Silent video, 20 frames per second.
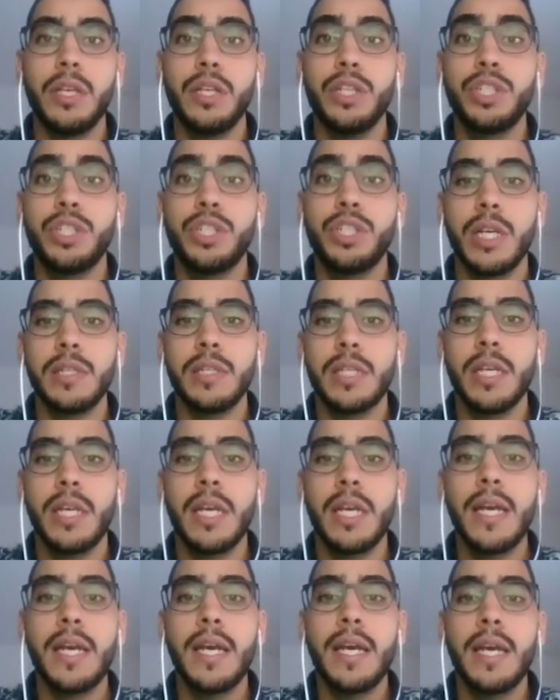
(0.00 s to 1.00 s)
shells,
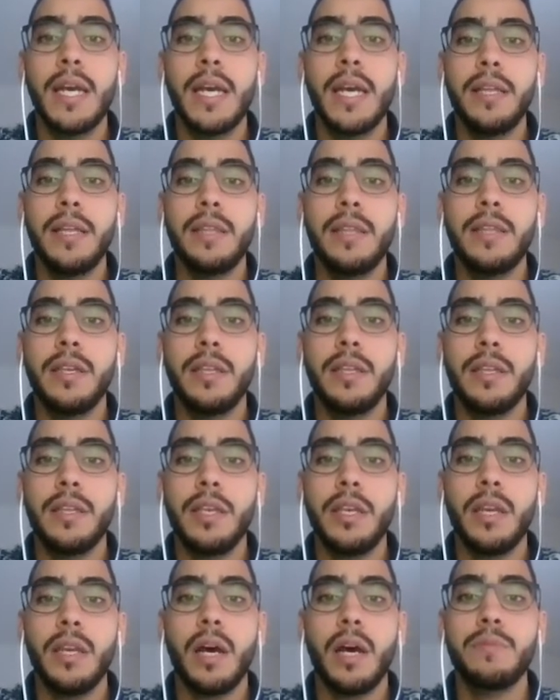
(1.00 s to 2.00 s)
and
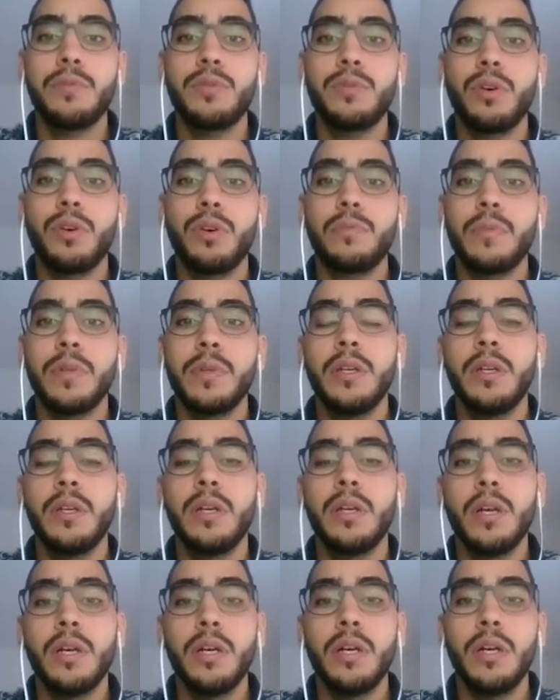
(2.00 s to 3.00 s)
they absorb
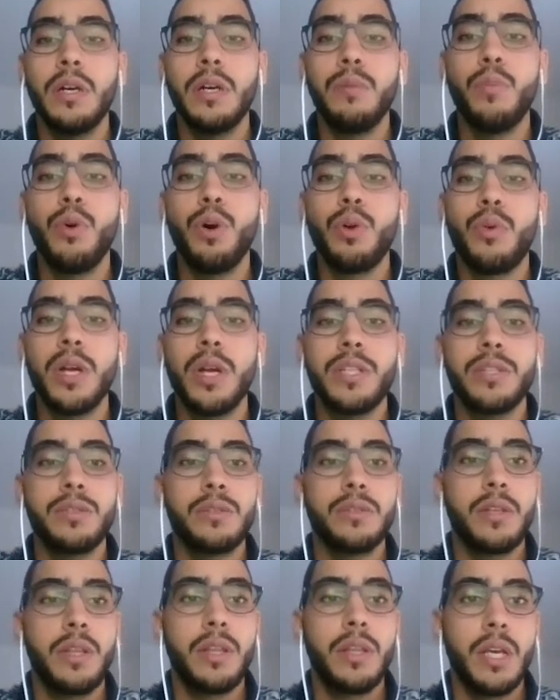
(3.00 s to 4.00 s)
more
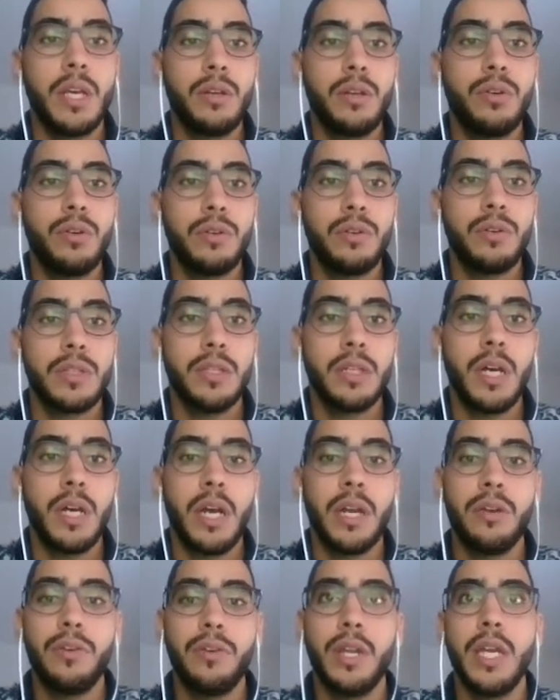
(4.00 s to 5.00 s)
water than coarse
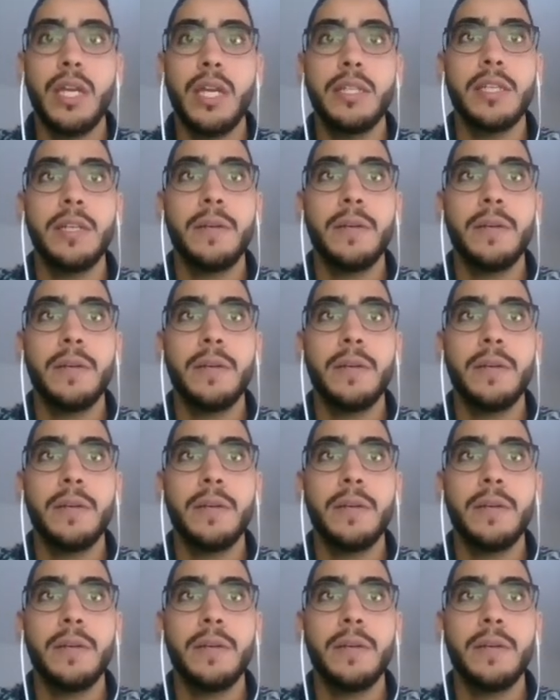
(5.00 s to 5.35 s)
aggregate.